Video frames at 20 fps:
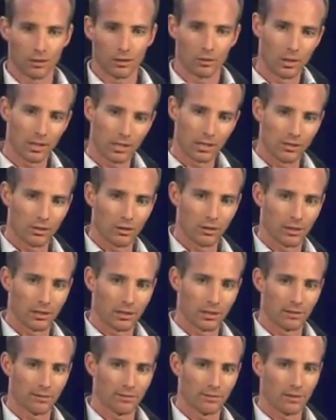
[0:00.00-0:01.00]
Weta's
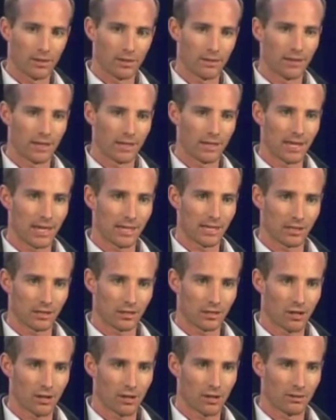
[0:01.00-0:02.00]
doing a
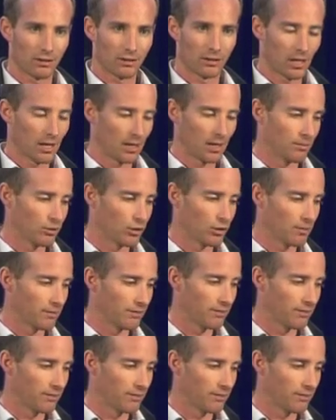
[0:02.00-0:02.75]
fantastic job